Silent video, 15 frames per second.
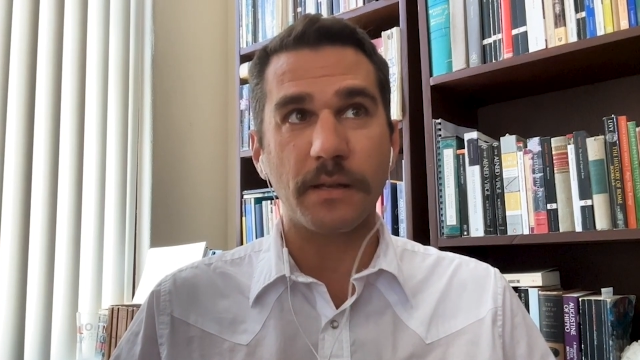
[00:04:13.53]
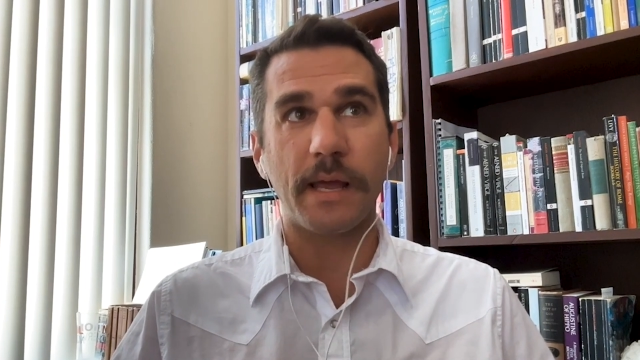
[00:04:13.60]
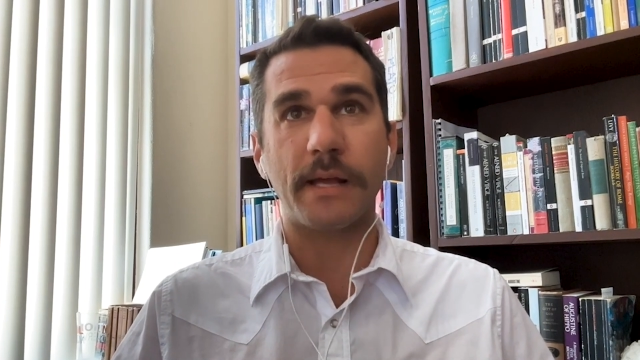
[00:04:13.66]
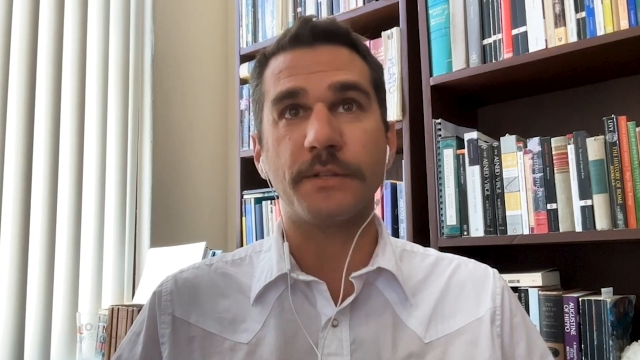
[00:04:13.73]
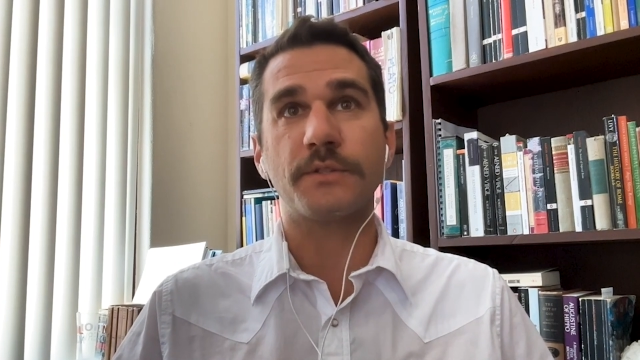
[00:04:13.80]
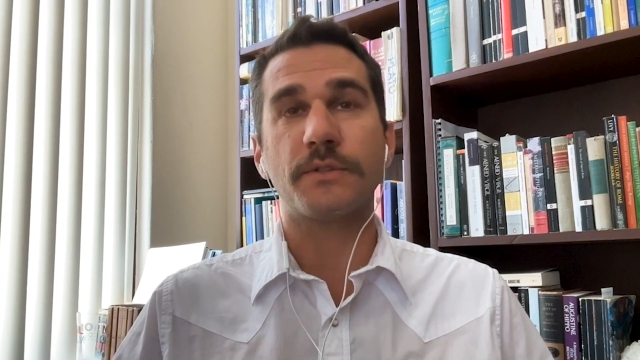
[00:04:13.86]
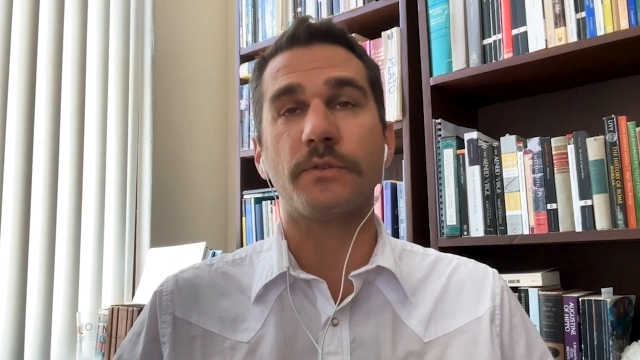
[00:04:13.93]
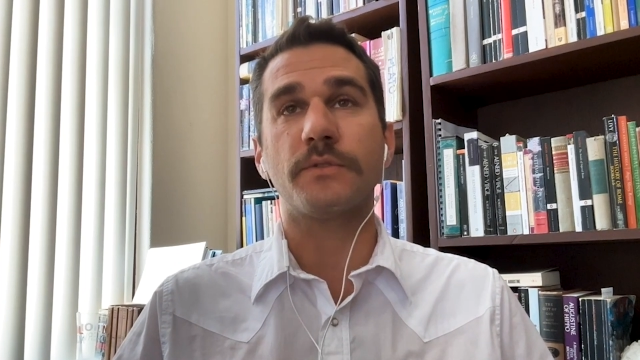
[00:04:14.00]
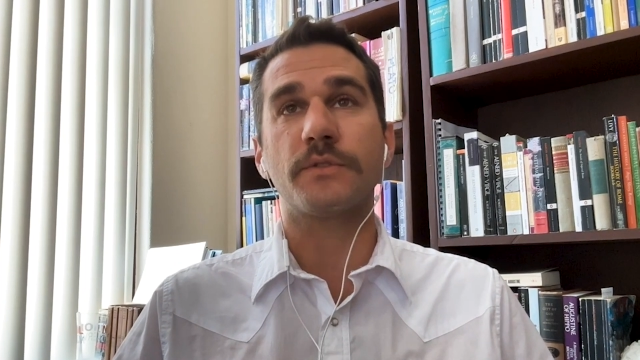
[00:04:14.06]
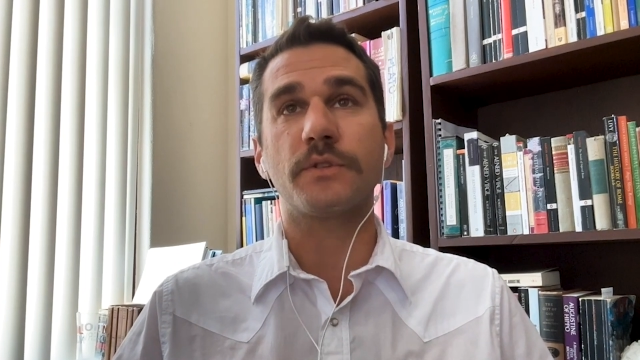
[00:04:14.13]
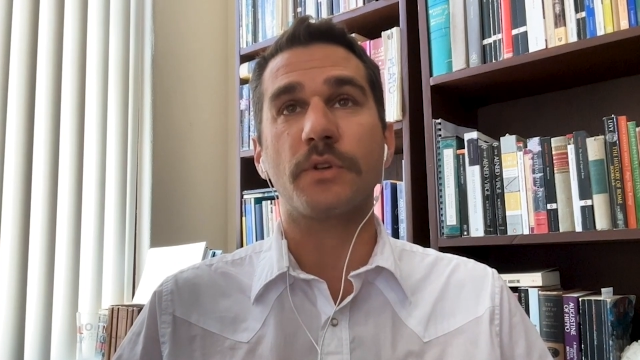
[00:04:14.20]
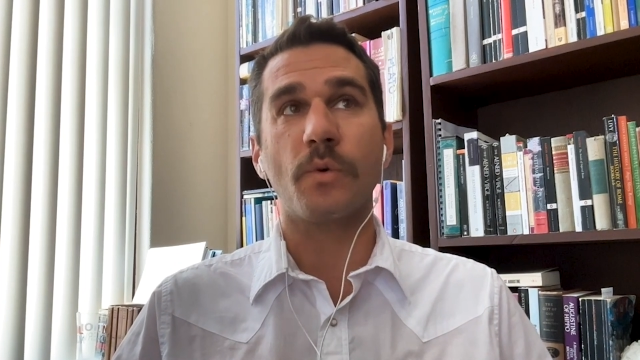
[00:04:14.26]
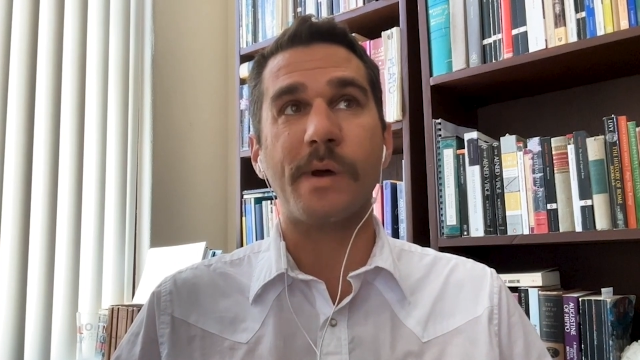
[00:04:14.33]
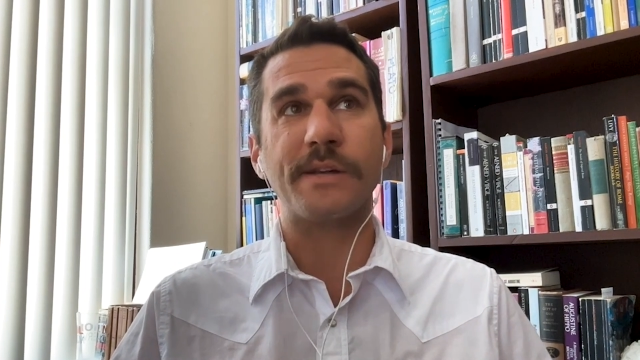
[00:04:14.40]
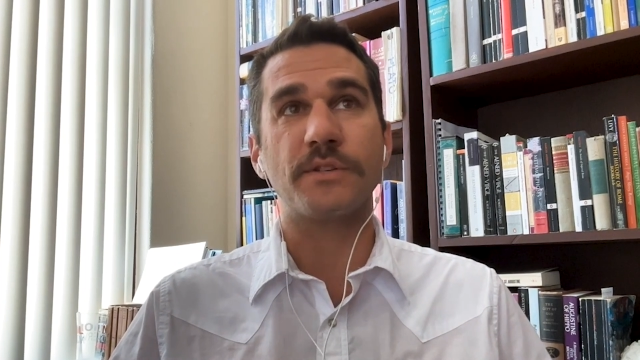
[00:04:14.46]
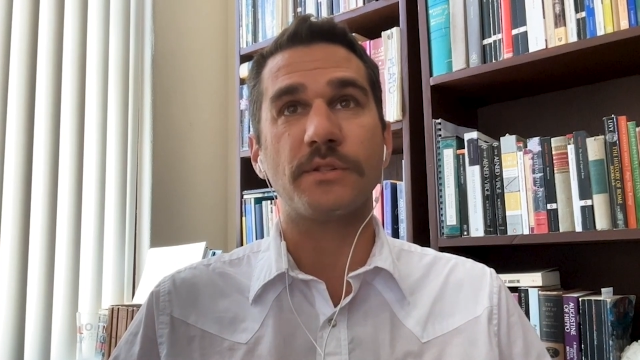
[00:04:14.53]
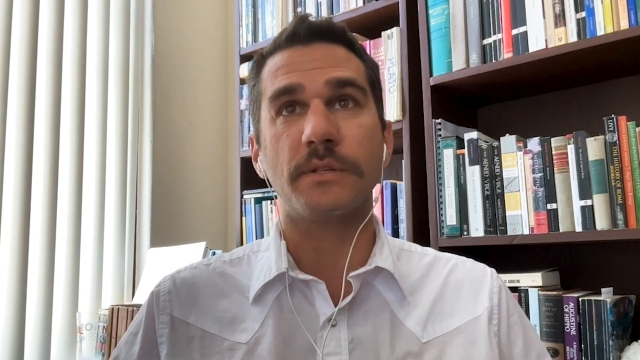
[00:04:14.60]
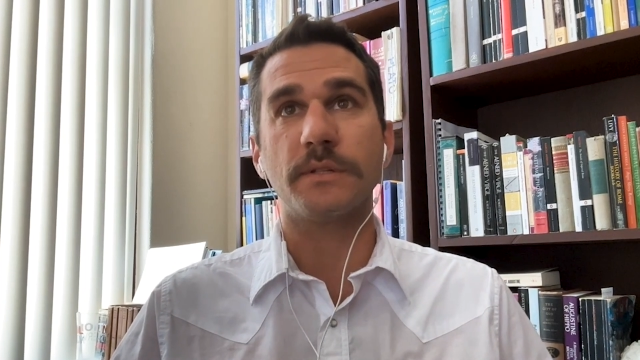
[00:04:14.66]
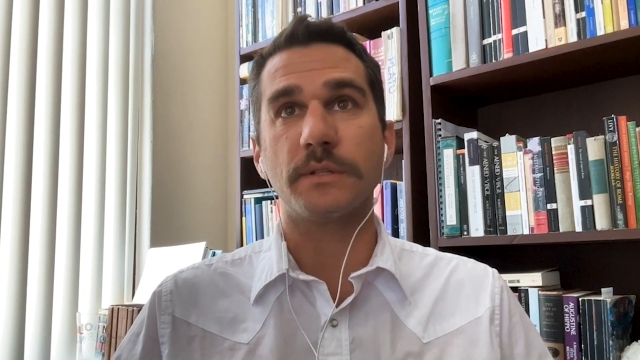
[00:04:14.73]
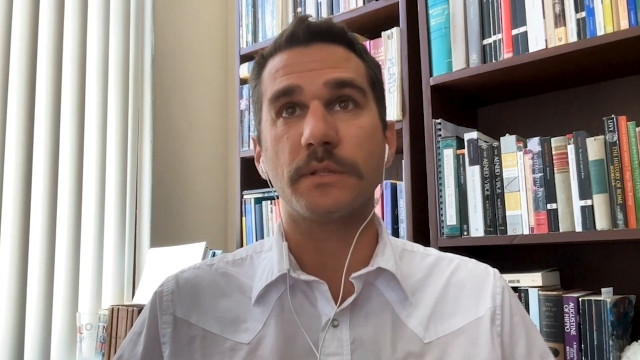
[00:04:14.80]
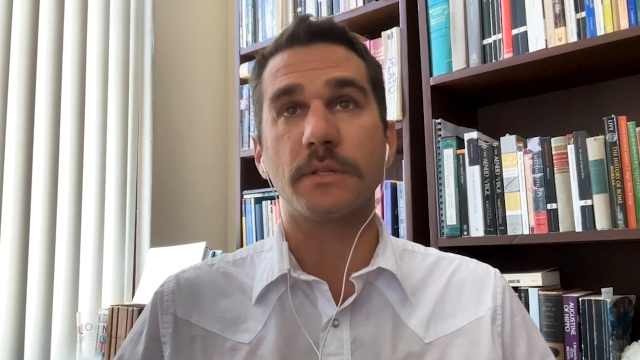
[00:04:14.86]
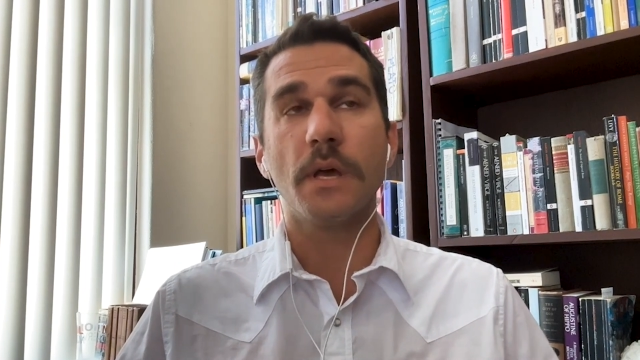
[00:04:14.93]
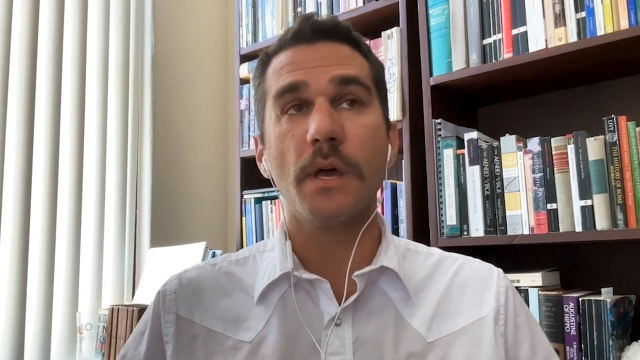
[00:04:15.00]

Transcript: answers to questions